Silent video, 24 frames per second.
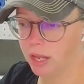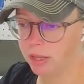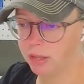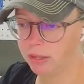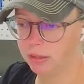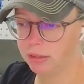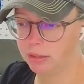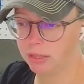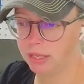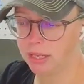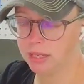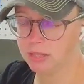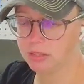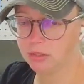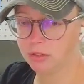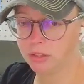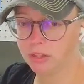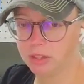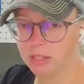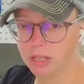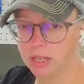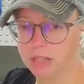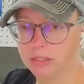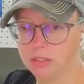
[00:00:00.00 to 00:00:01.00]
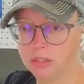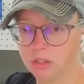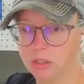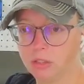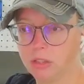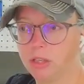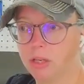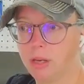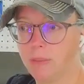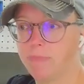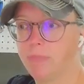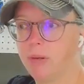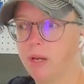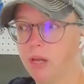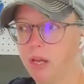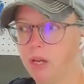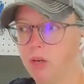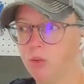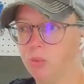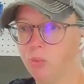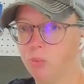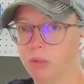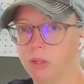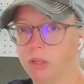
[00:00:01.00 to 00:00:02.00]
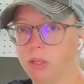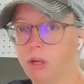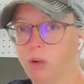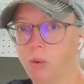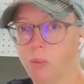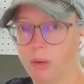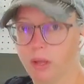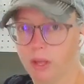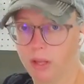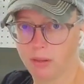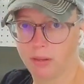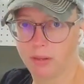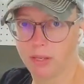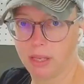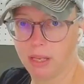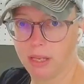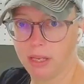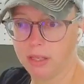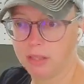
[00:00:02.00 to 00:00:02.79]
These are things that are going to bond really quickly.